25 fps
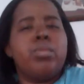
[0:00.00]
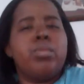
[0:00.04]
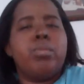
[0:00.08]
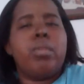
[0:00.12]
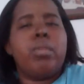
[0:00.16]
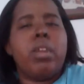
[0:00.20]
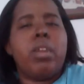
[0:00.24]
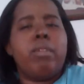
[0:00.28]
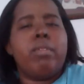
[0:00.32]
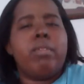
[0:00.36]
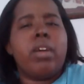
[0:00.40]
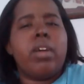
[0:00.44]

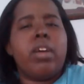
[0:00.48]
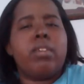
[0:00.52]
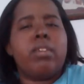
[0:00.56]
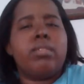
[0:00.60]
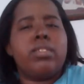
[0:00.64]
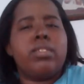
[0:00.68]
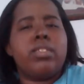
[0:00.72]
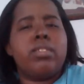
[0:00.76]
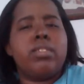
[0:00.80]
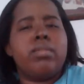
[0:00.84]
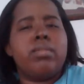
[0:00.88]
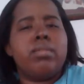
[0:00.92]
whatever else.
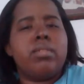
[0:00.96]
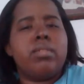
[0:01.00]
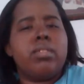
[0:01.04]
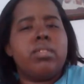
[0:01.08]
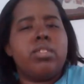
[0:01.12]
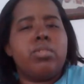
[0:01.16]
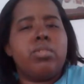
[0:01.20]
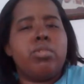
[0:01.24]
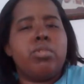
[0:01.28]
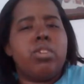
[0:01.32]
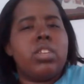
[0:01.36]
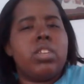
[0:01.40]

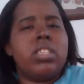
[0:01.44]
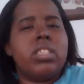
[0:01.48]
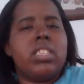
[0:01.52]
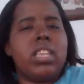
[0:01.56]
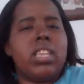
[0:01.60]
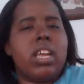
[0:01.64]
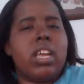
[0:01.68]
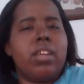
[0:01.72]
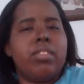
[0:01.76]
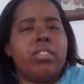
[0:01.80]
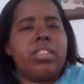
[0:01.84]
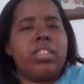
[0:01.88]
You couldn't
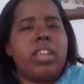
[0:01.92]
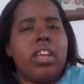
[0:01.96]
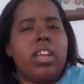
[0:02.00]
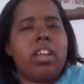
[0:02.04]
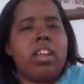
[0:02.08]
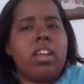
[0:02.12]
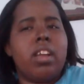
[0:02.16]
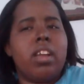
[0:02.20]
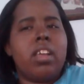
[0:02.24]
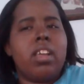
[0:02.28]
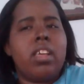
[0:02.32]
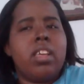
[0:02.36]
sit out
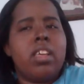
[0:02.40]
there.